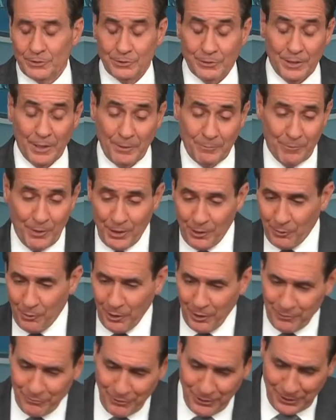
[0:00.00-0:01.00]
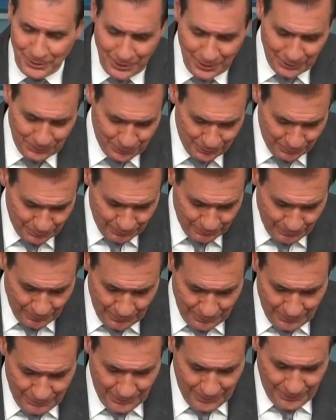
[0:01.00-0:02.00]
I'm not qualified to answer
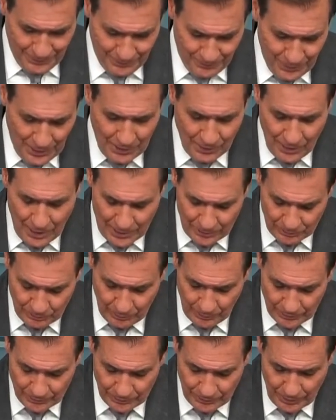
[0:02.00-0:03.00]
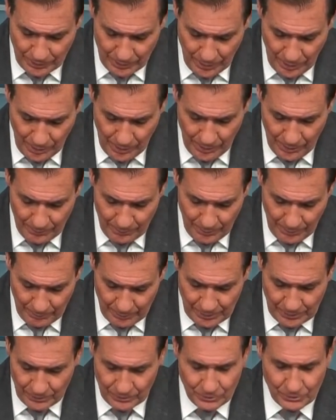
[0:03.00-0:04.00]
that last question. I
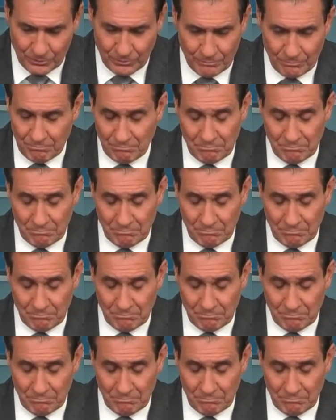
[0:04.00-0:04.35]
mean, it's